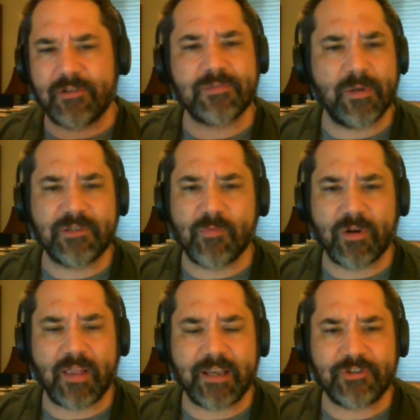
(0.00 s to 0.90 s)
oh, that looks
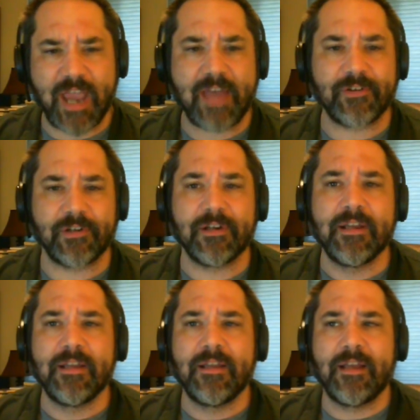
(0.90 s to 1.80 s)
much more like
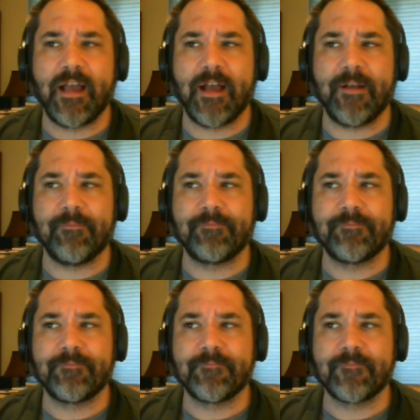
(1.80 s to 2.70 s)
Shatner. Um,